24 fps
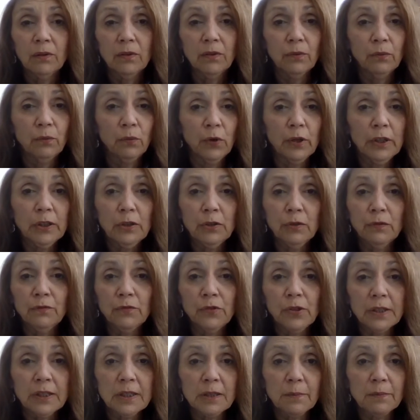what you've
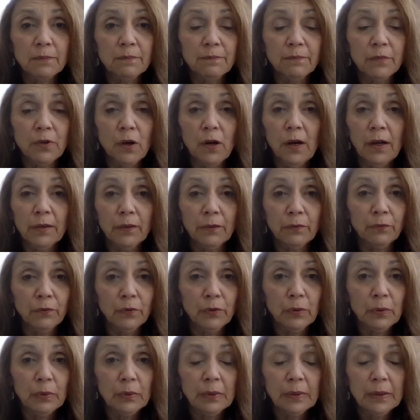just gone
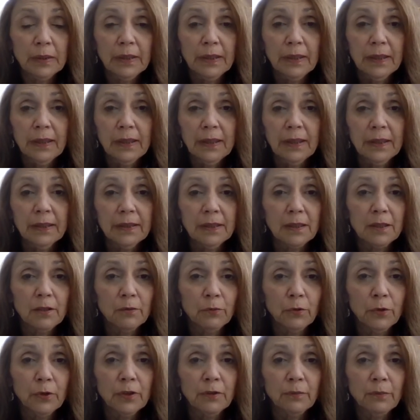through. And in the
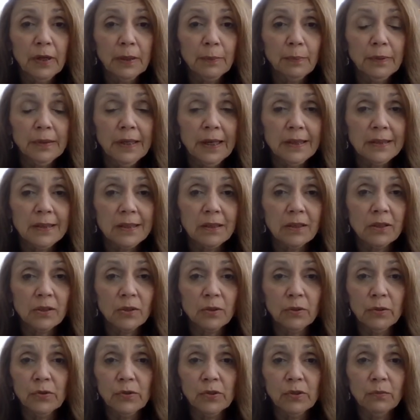word of my plastic
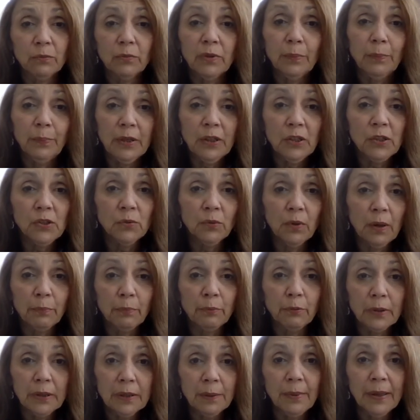surgeon, we beat you up
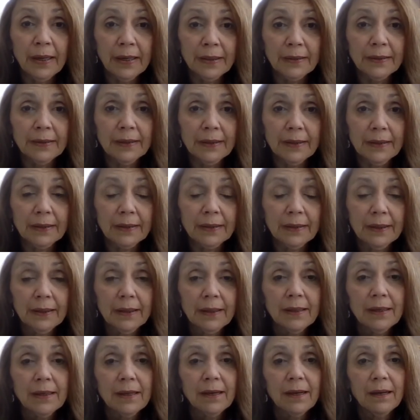pretty badly.
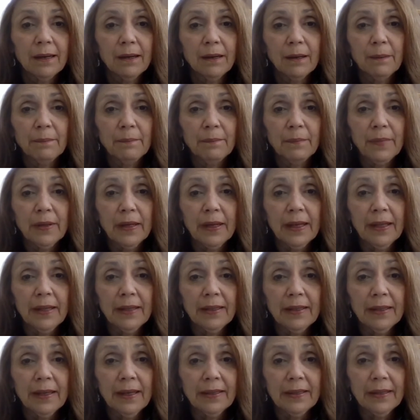
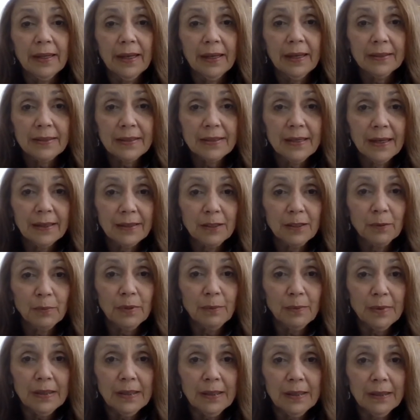And that's not to be
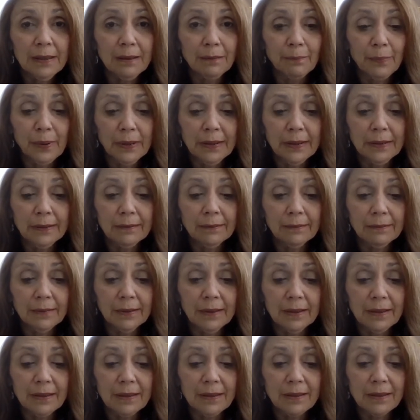mean, but
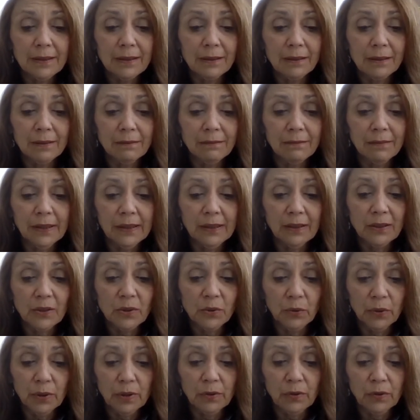it's like
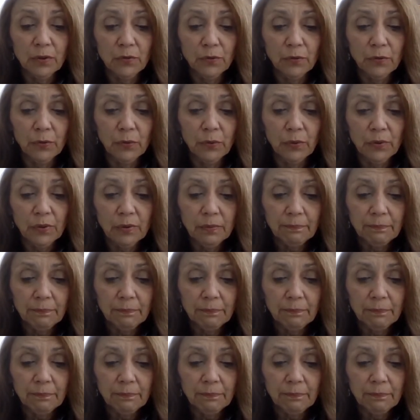sort of the truth.